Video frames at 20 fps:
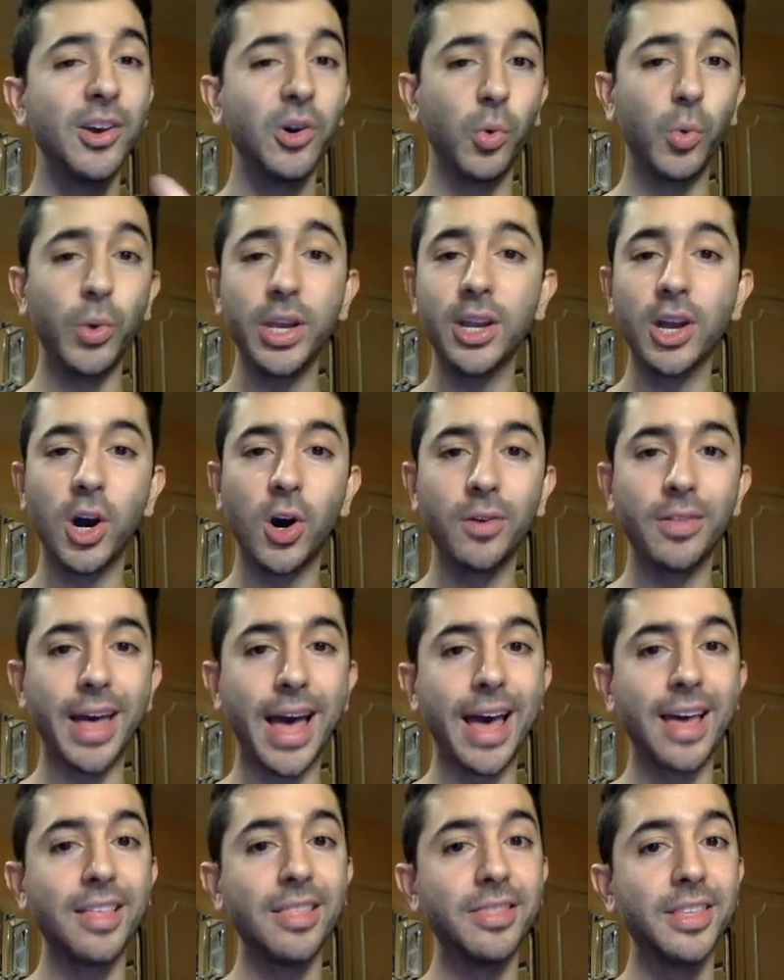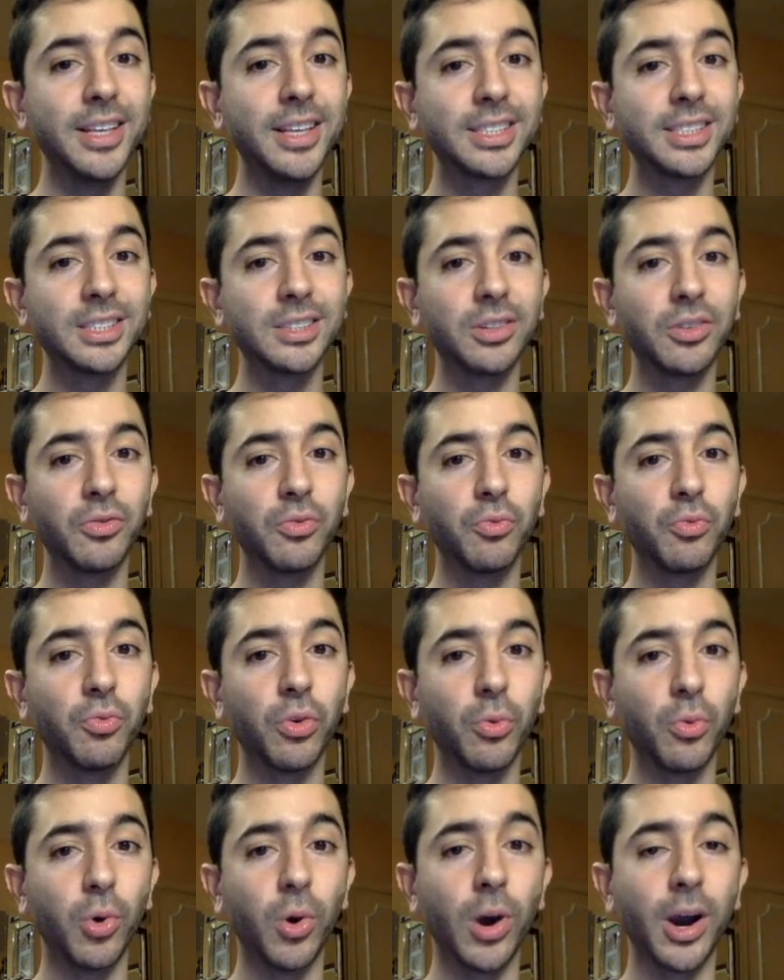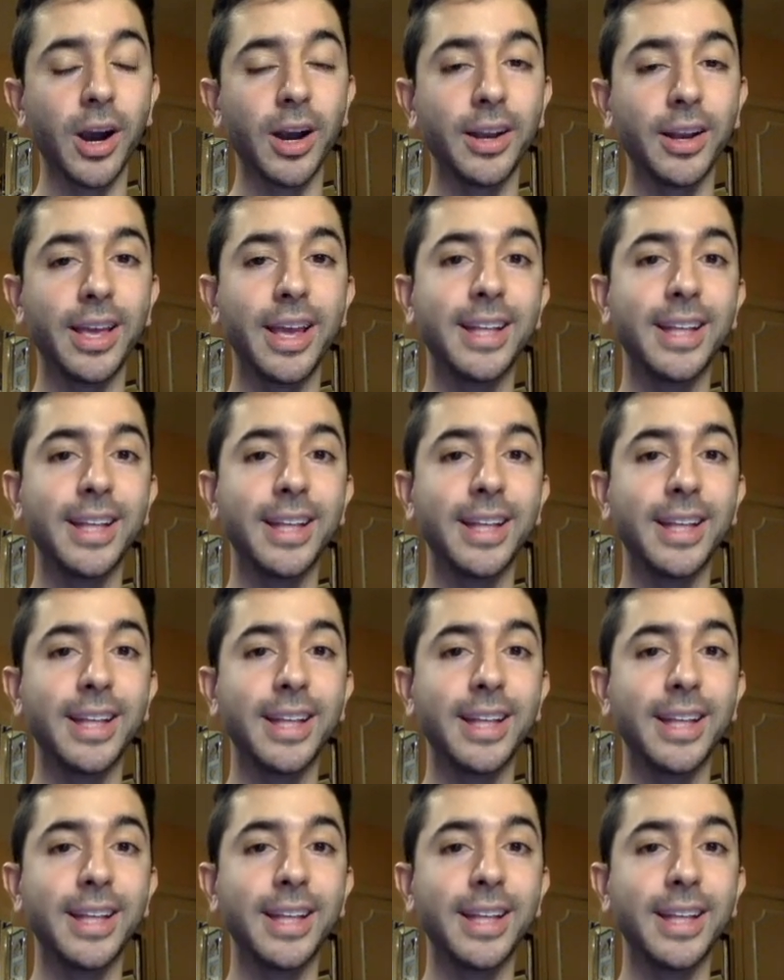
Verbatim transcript: we know that this reward,